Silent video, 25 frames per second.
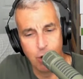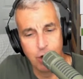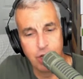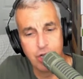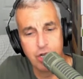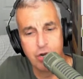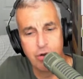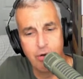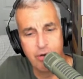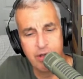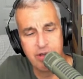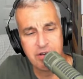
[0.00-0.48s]
or
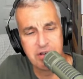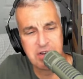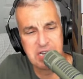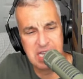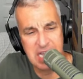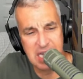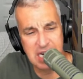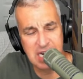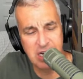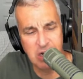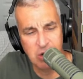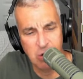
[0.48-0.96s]
you're
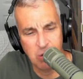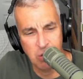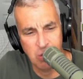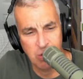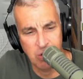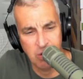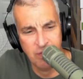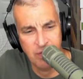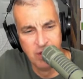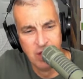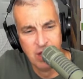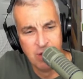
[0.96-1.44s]
getting
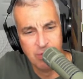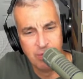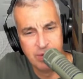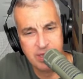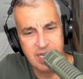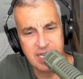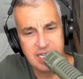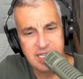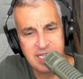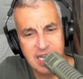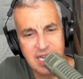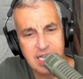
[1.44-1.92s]
old
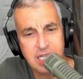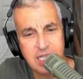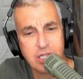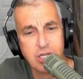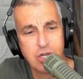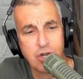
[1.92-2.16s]
when they take